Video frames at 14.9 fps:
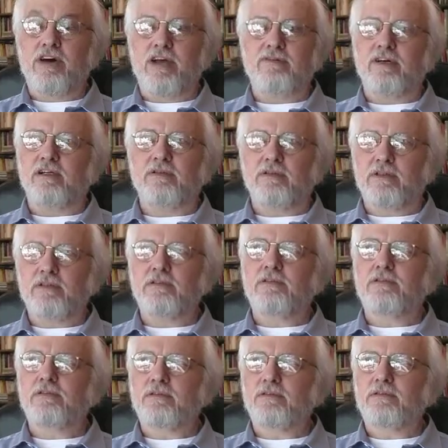the
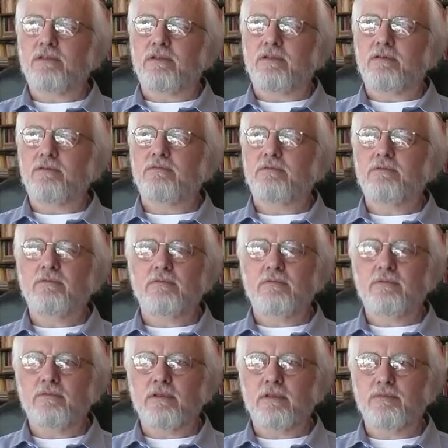500s or so
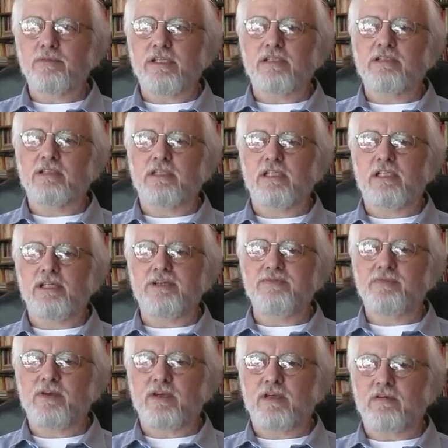
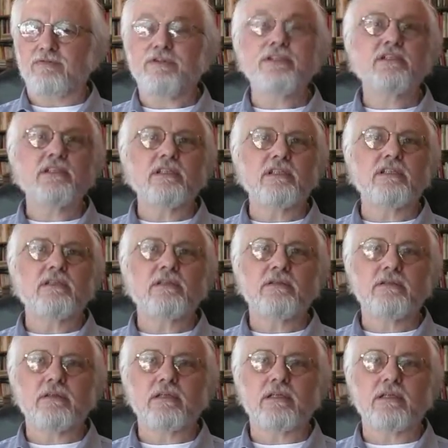BC, visited
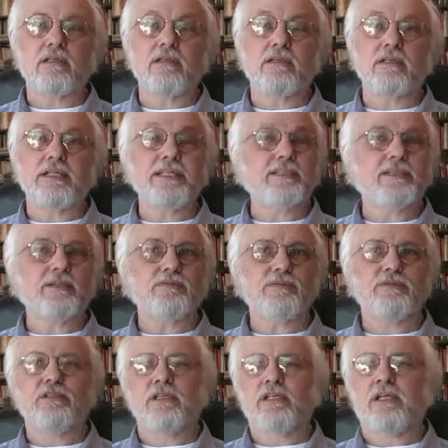
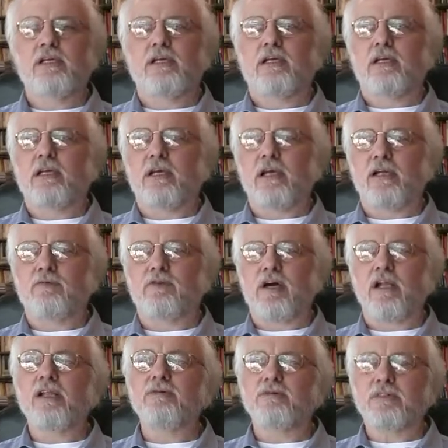Egypt. And
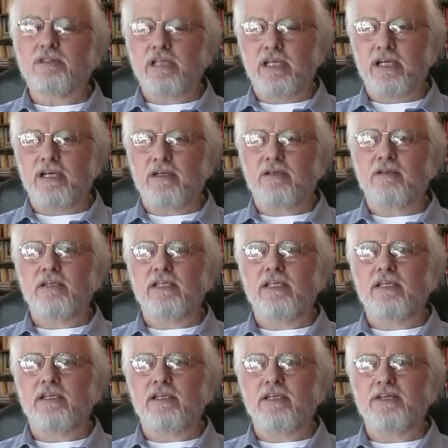while he was there,
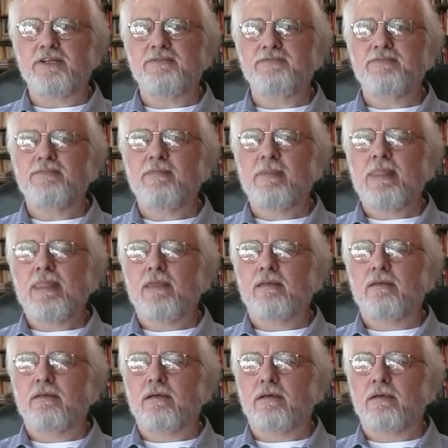he
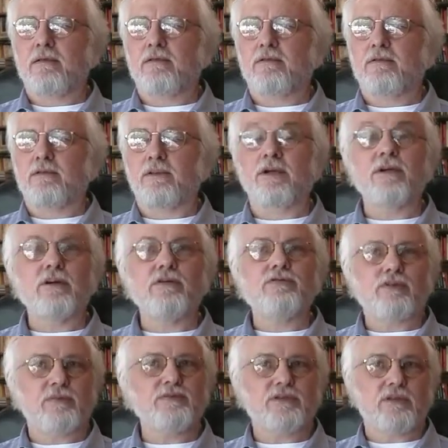learned
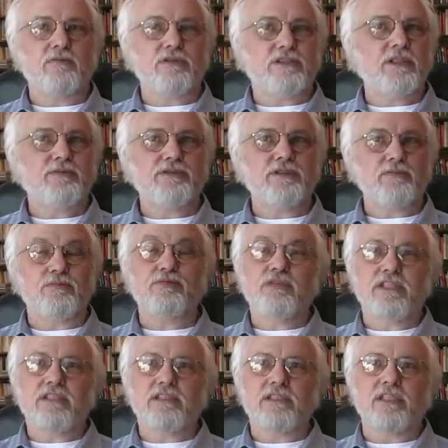from some Egyptian
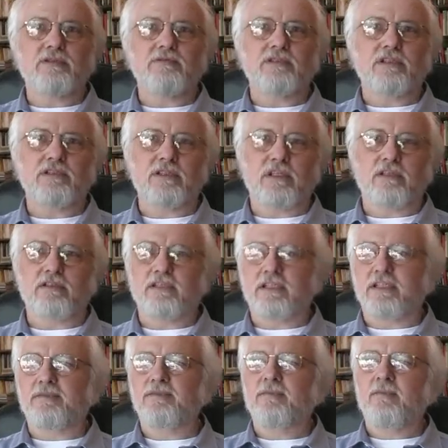priests that he was
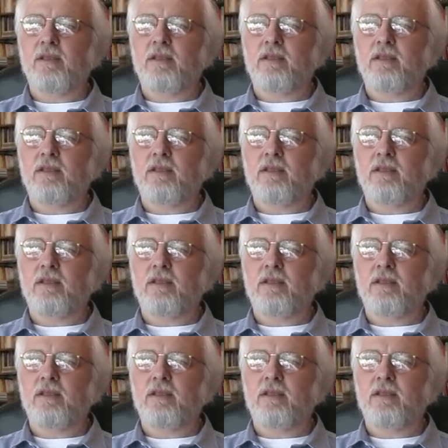consulting